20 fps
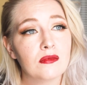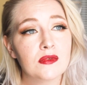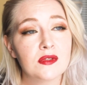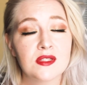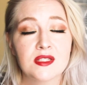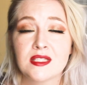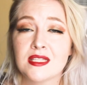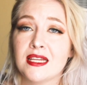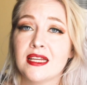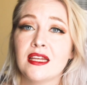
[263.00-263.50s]

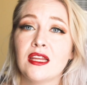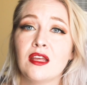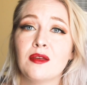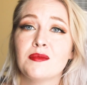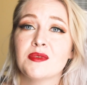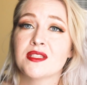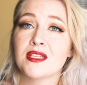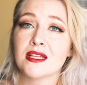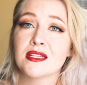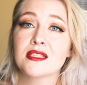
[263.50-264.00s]
seen
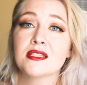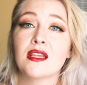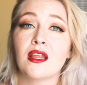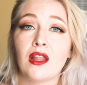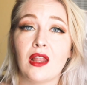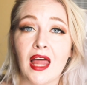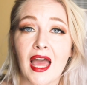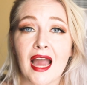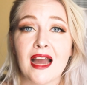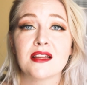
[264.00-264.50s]
him since the
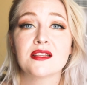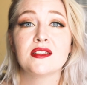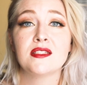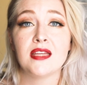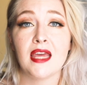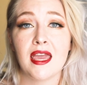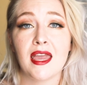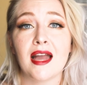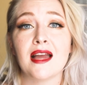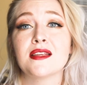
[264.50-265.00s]
last
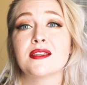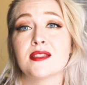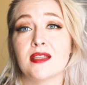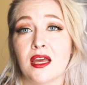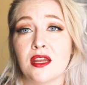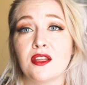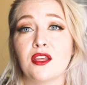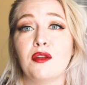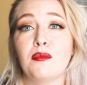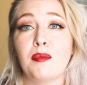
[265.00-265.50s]
day I
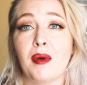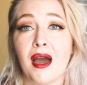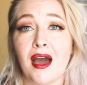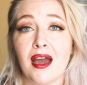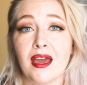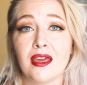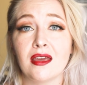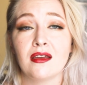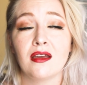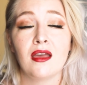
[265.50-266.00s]
said
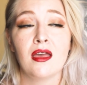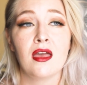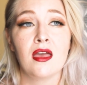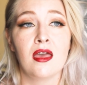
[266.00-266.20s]
goodbye.